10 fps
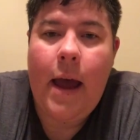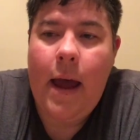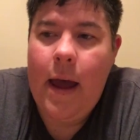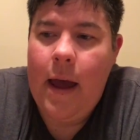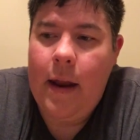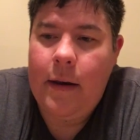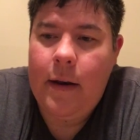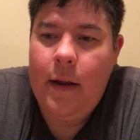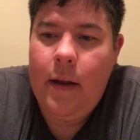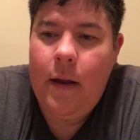and
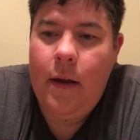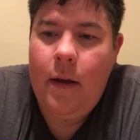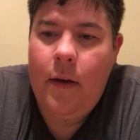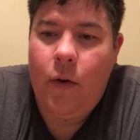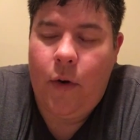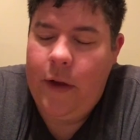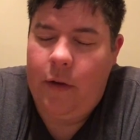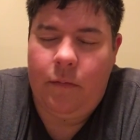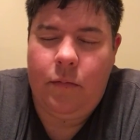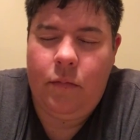their